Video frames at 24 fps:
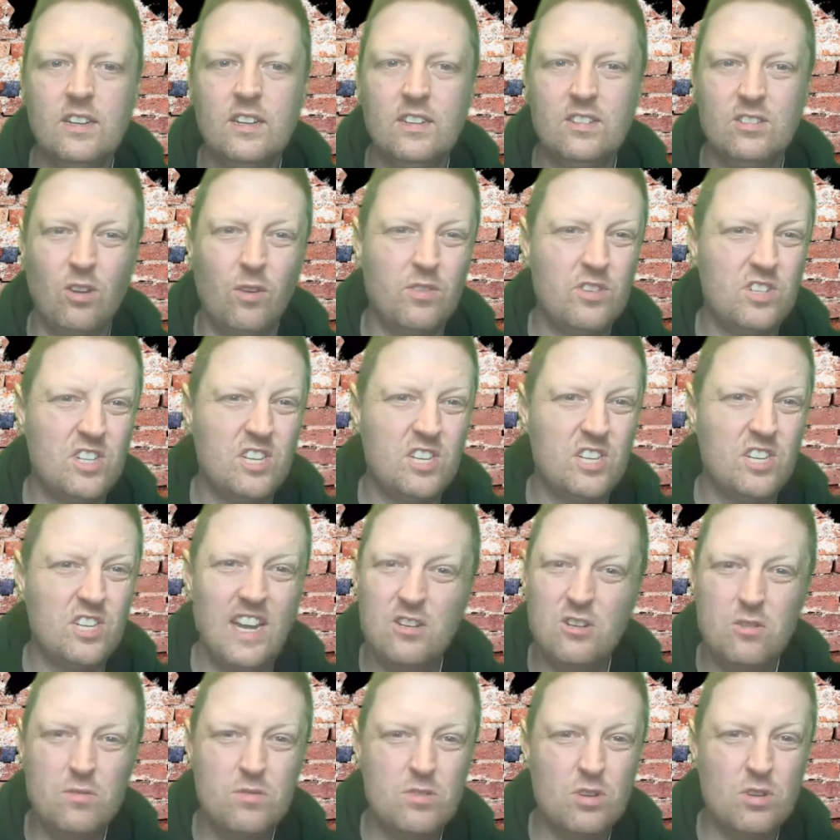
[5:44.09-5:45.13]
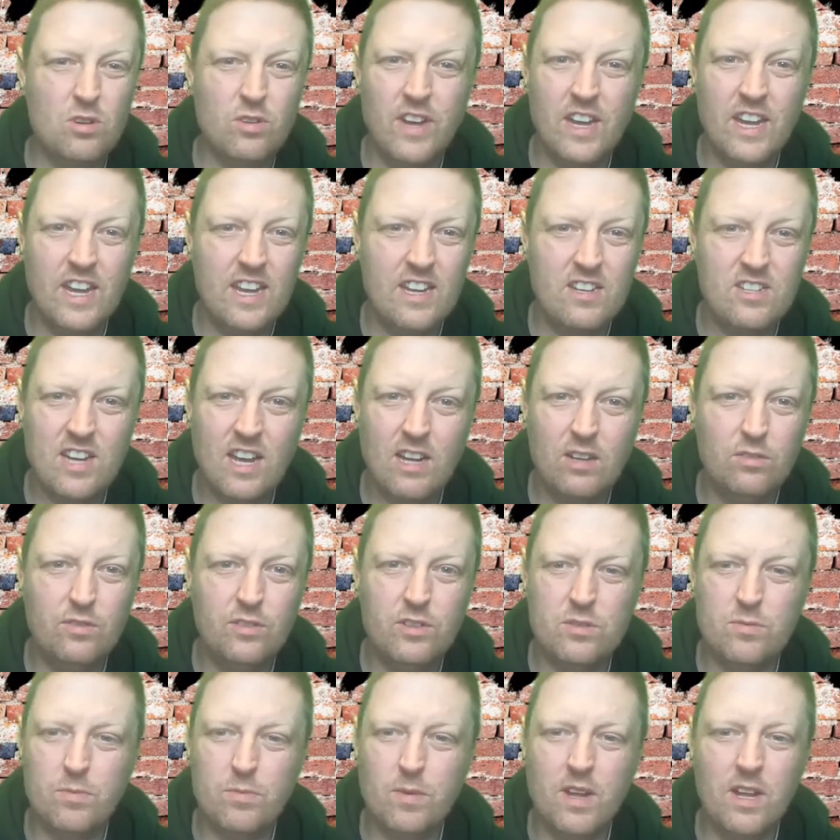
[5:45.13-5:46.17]
There's obviously issues over his
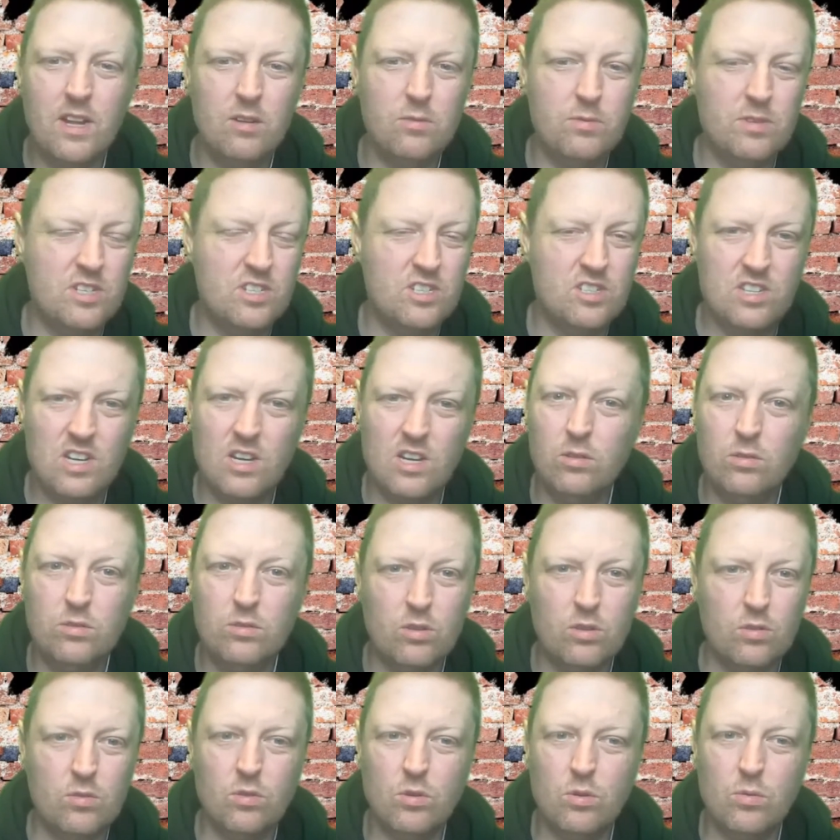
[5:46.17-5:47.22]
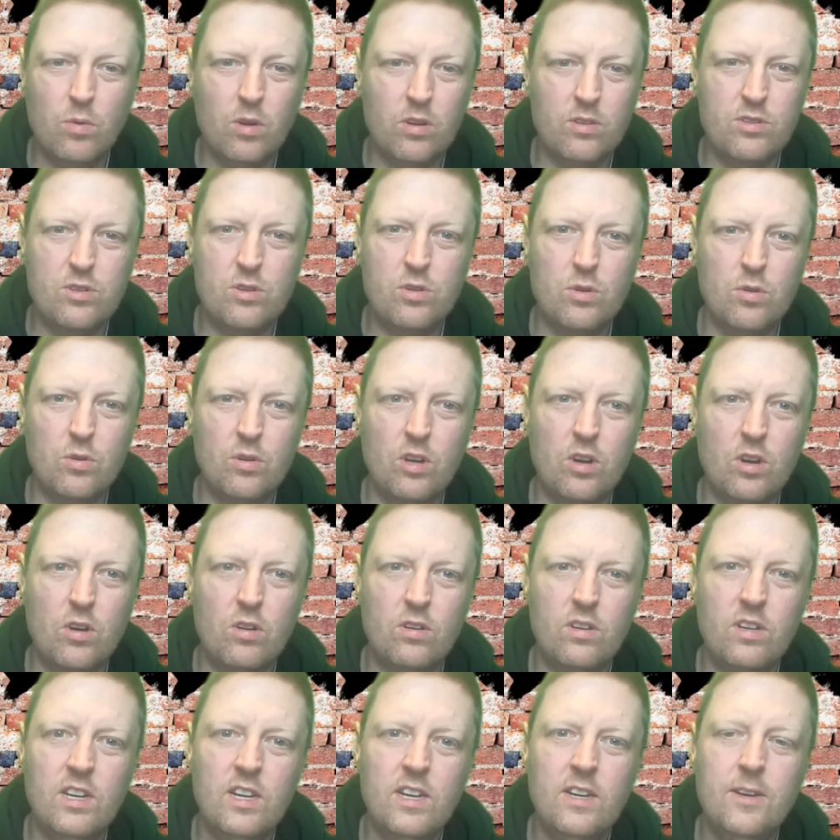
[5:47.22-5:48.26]
health as well. We still don't know what's going
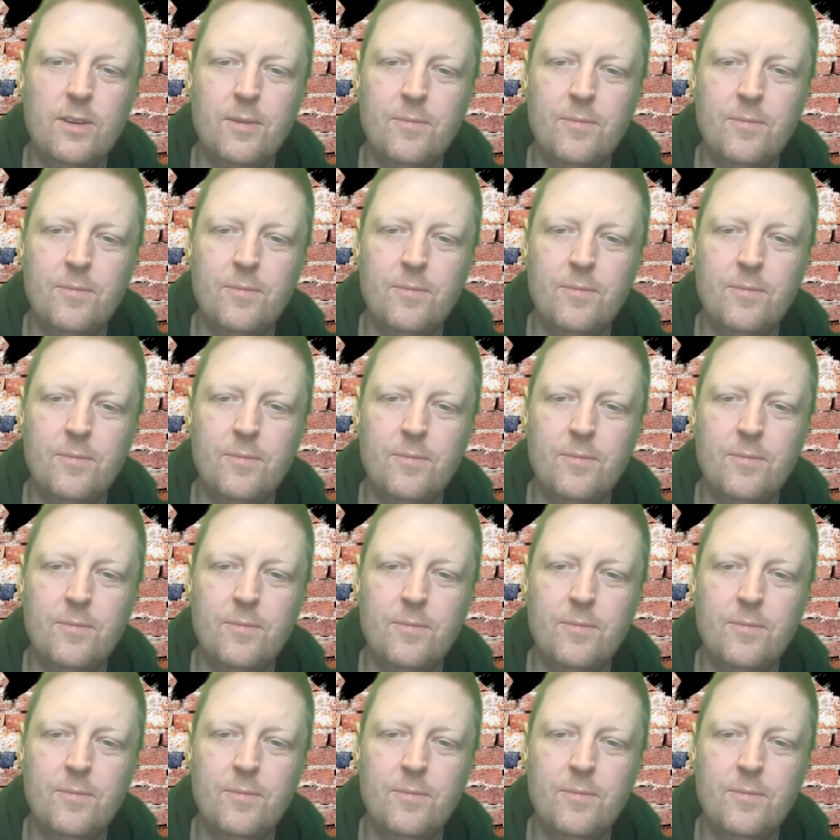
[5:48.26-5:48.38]
on.